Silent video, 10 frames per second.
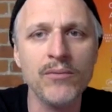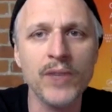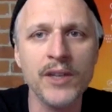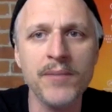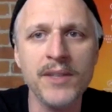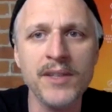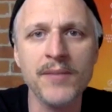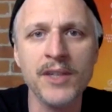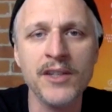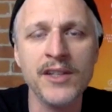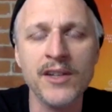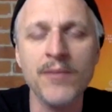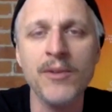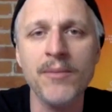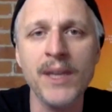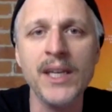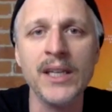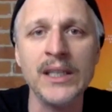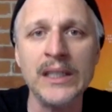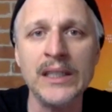what could be some considerable money.